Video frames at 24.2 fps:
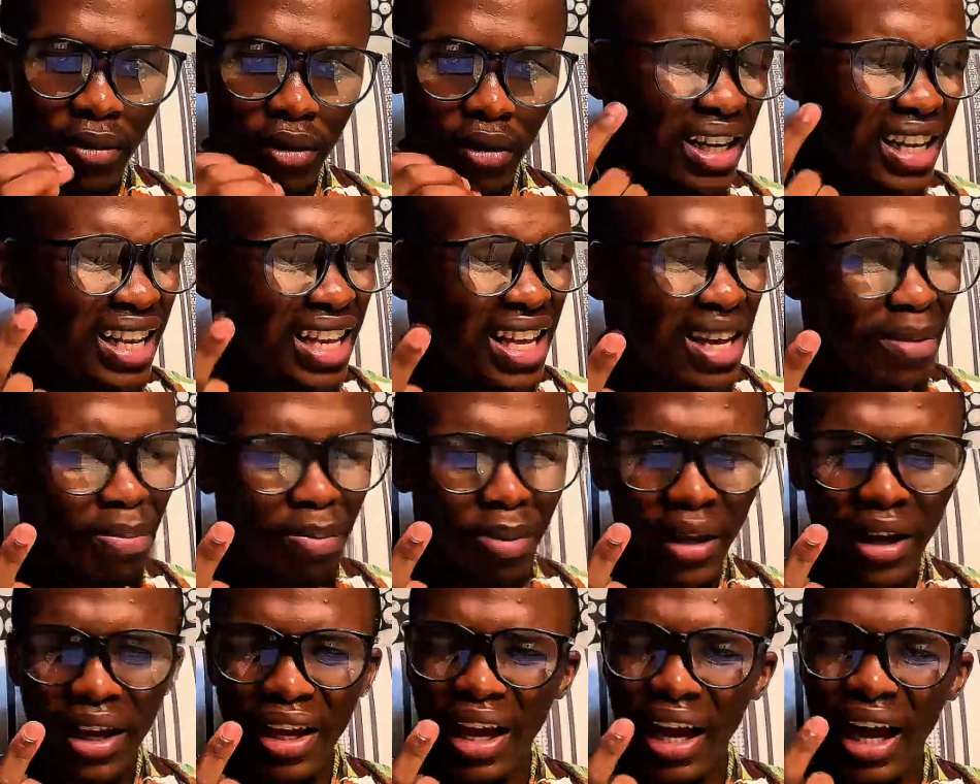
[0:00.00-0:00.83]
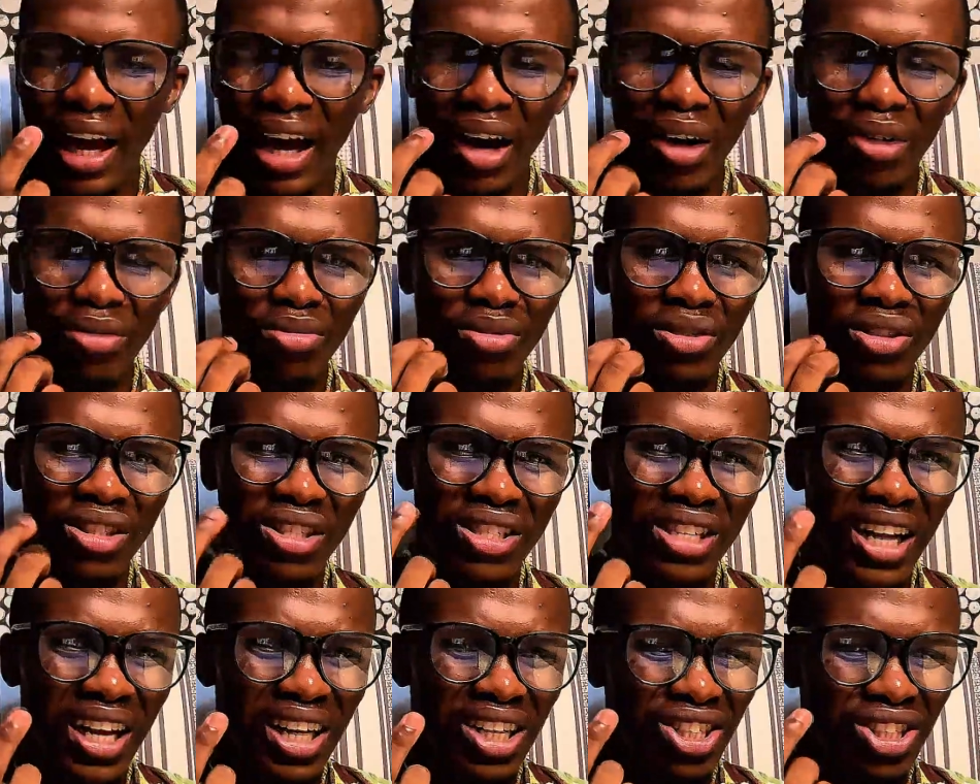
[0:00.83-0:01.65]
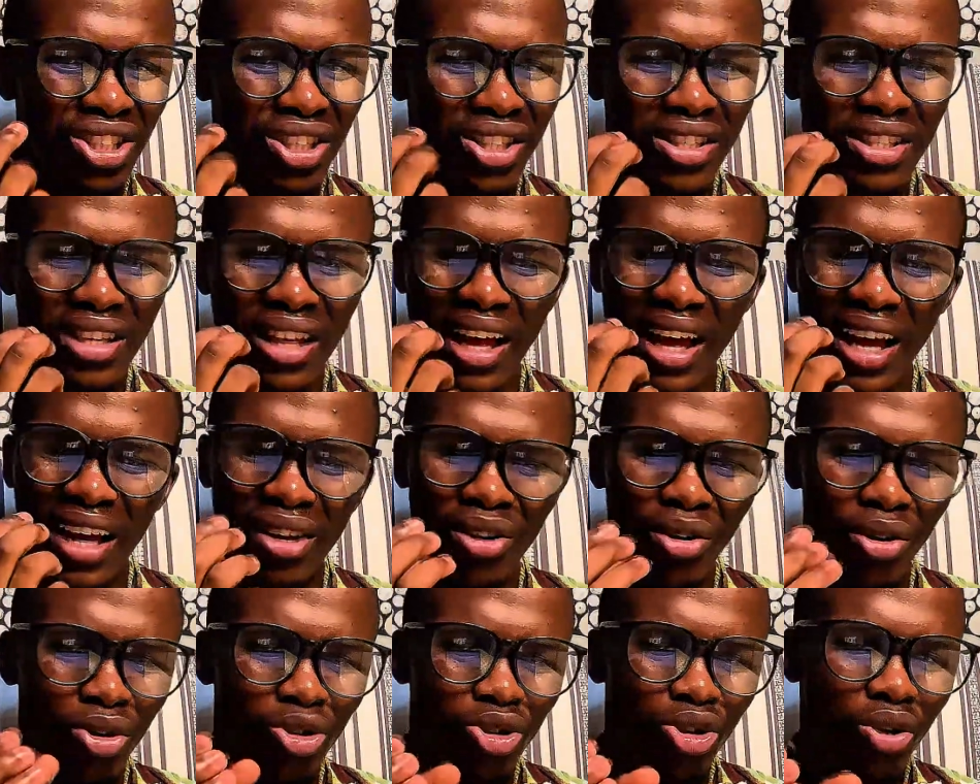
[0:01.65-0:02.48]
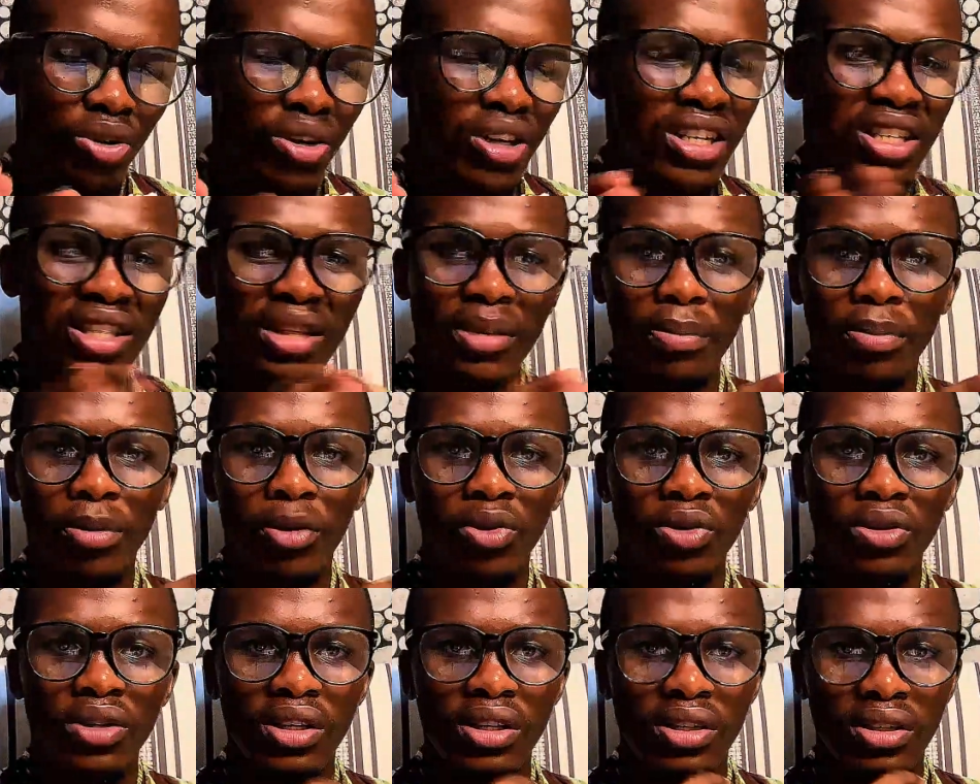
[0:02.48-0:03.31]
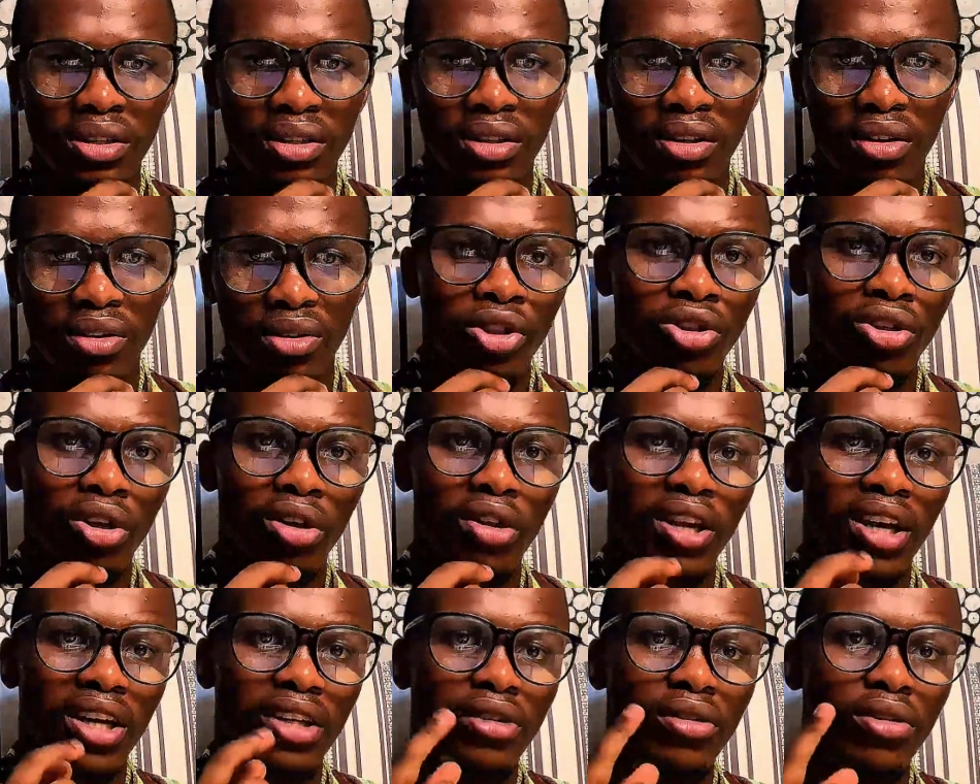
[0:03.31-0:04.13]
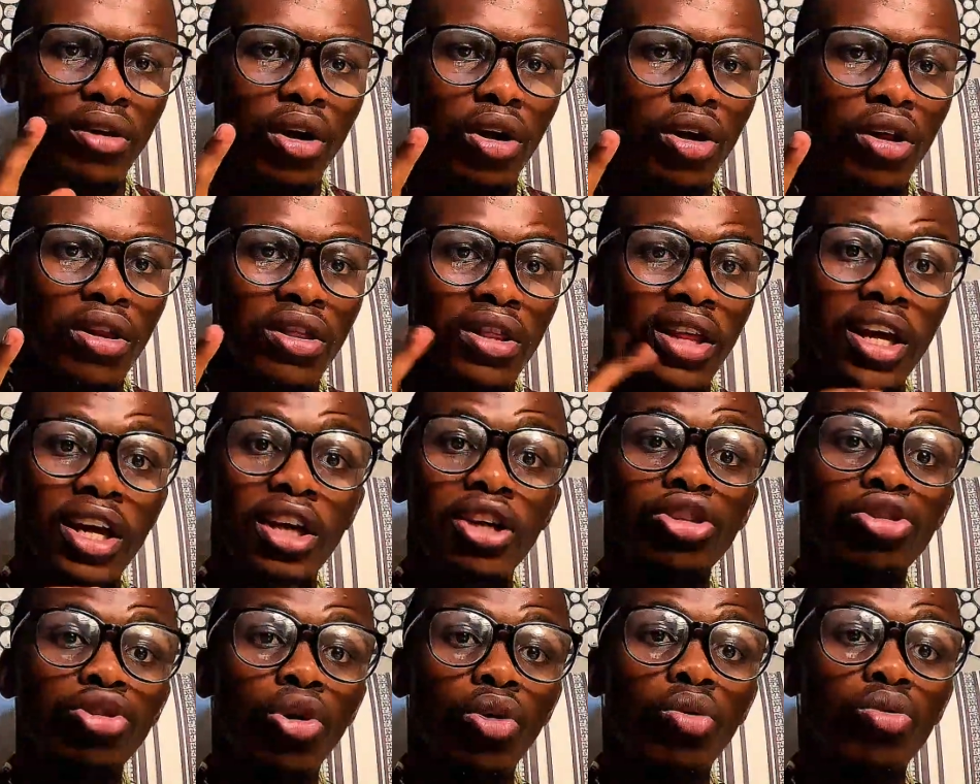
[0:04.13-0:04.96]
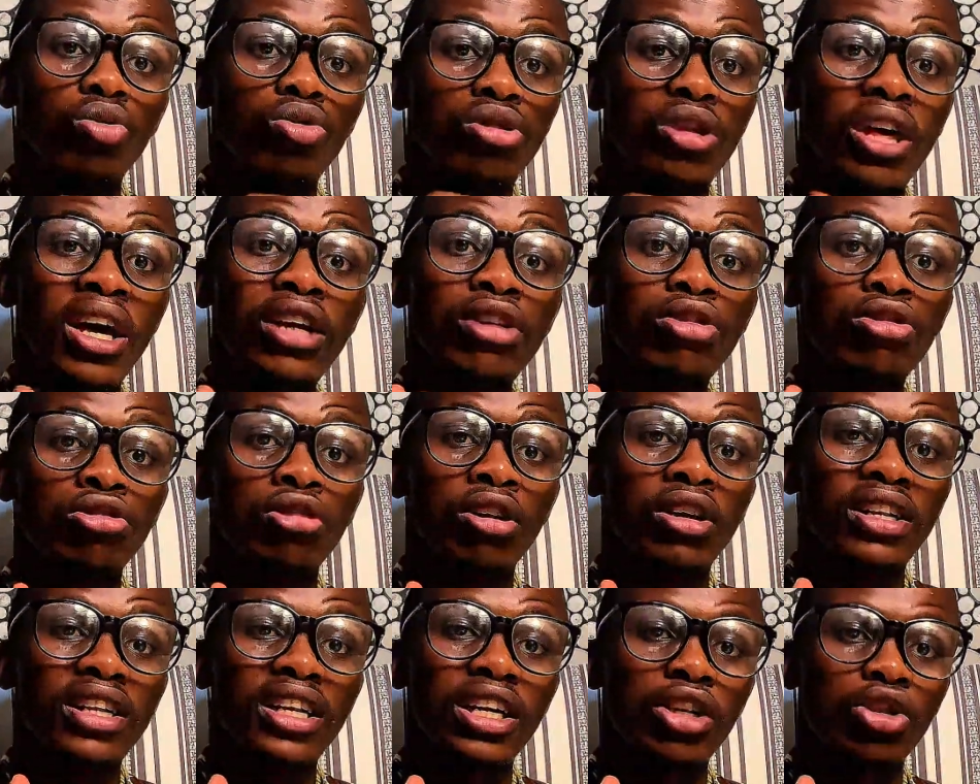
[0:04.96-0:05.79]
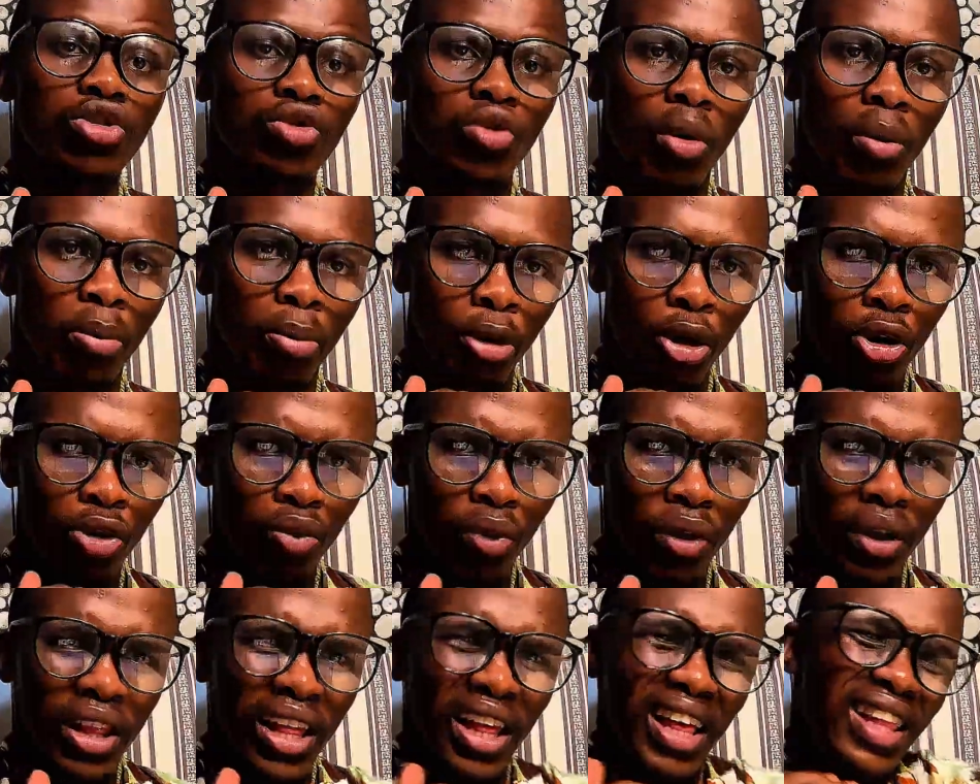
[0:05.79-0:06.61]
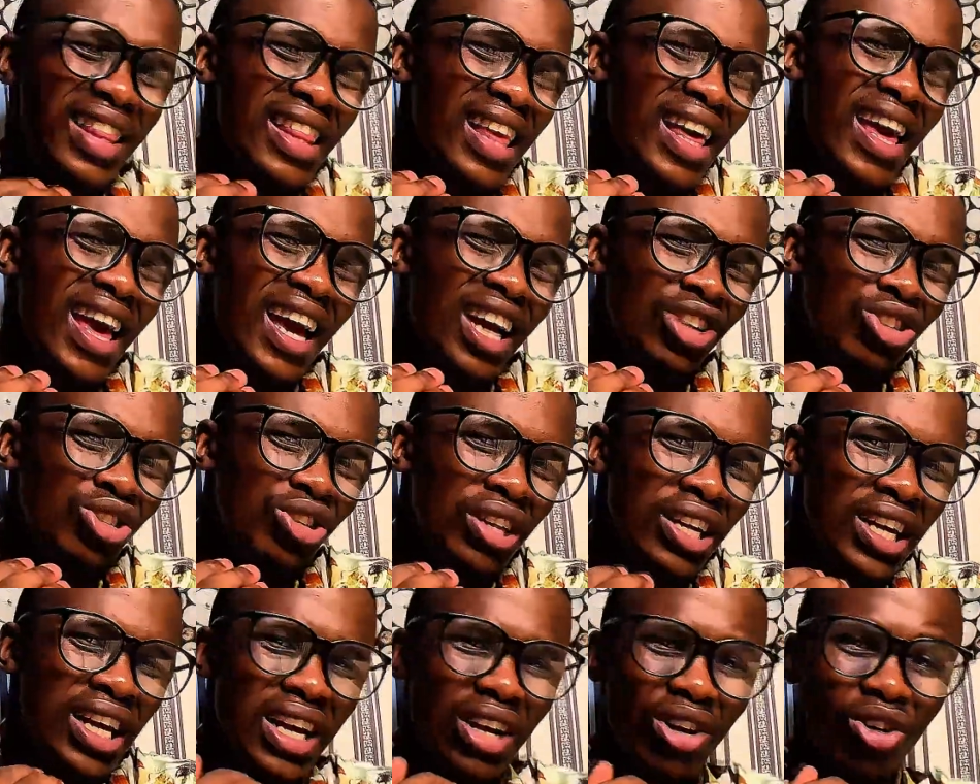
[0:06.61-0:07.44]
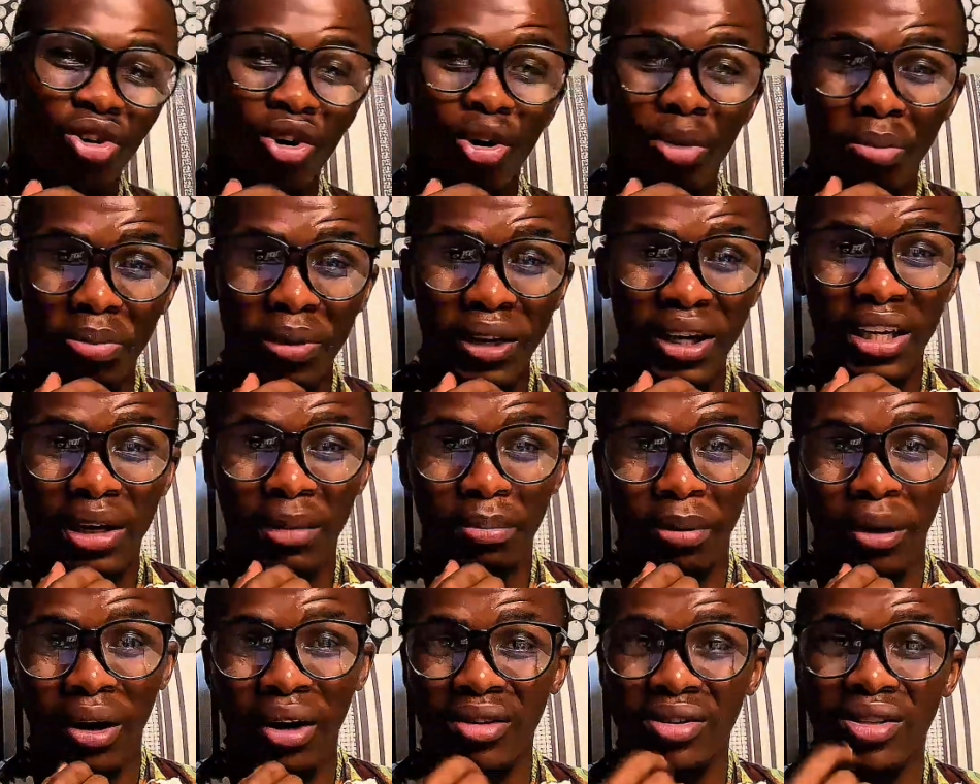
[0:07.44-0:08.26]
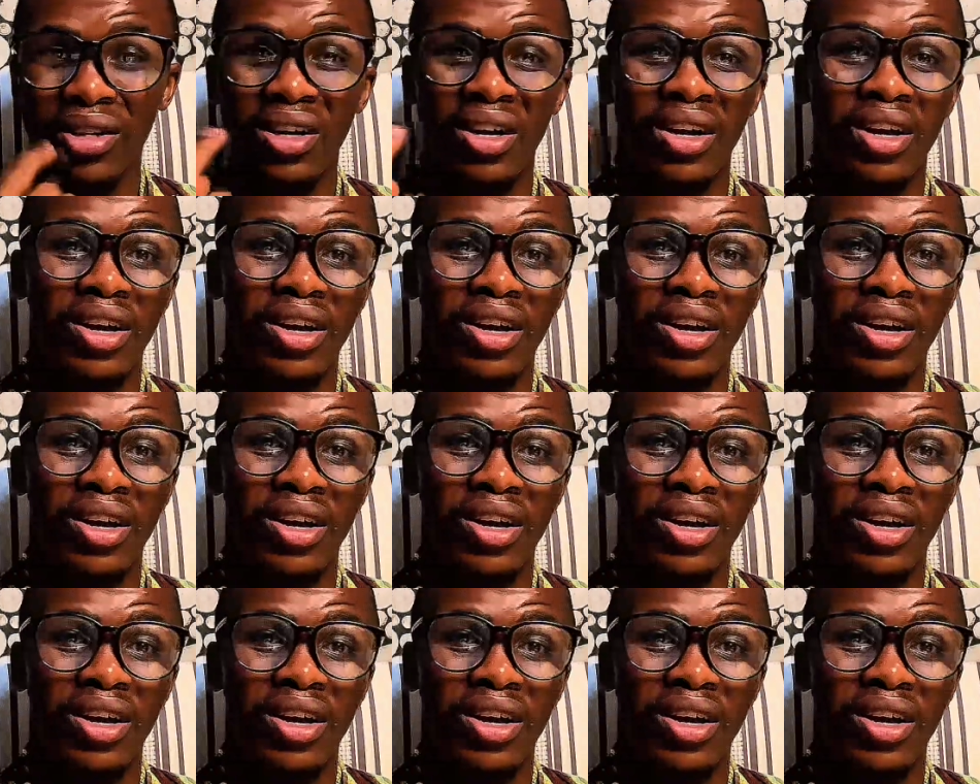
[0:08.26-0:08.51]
clear payout structures, and also easy process, so that they do not get to a point where they actually complain about